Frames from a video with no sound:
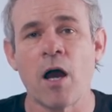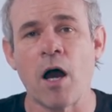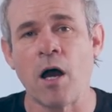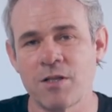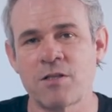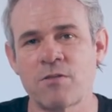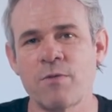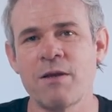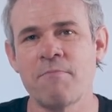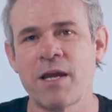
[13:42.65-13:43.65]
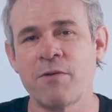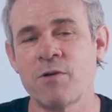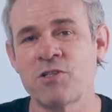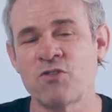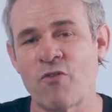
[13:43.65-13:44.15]
Uh, so the three main
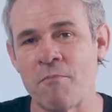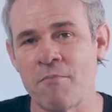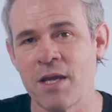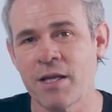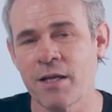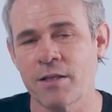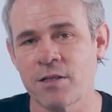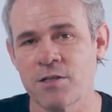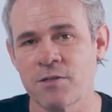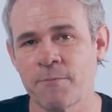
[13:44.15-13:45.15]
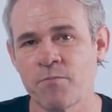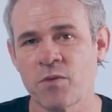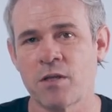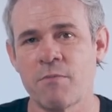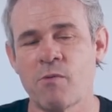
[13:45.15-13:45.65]
reasons for me to get this.
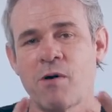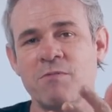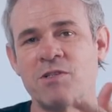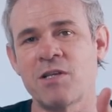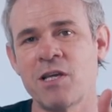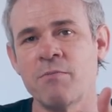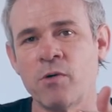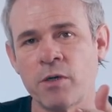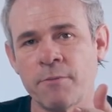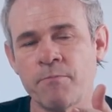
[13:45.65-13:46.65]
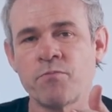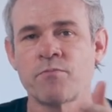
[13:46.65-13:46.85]
Number one was the keyboard.